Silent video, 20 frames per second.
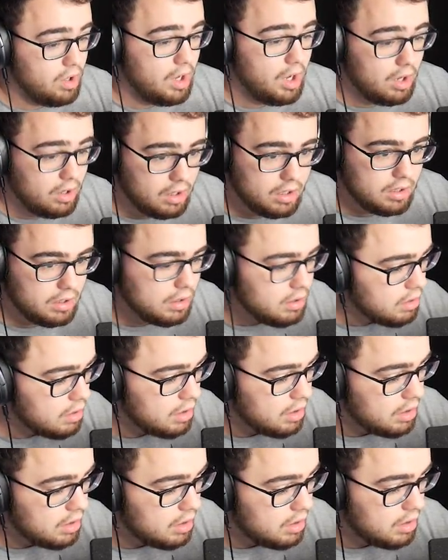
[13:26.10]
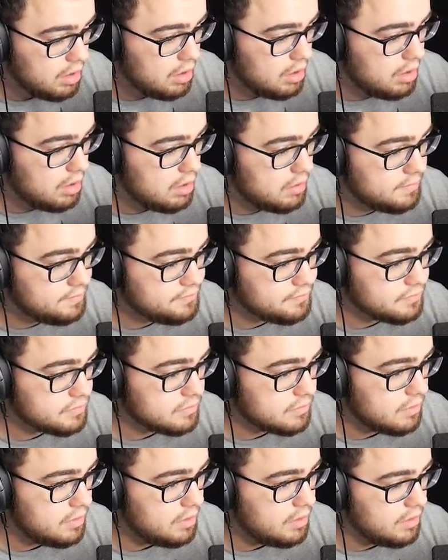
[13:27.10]
oh. well then, let's
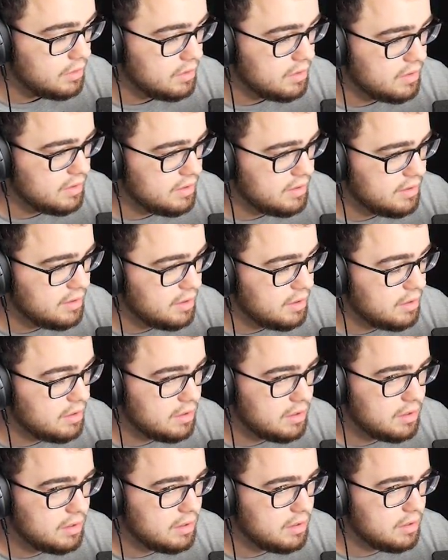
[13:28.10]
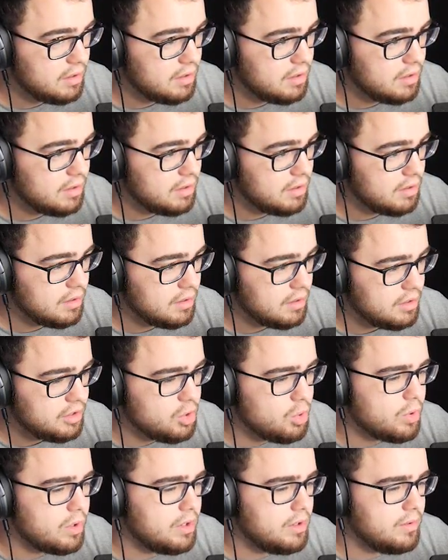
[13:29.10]
just buy some of this
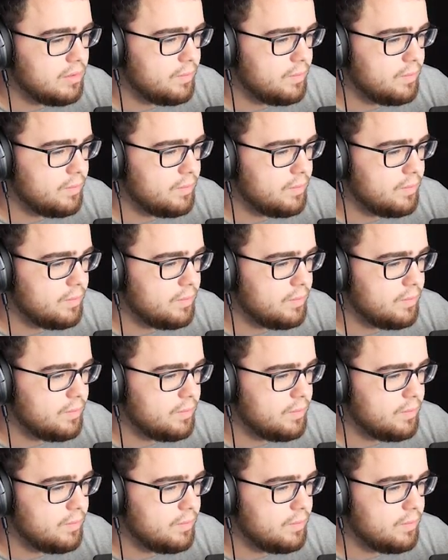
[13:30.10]
oh,